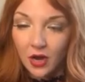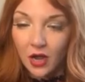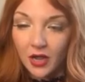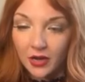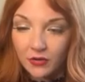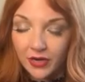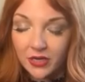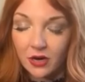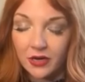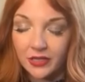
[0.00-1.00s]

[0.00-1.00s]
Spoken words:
my debit card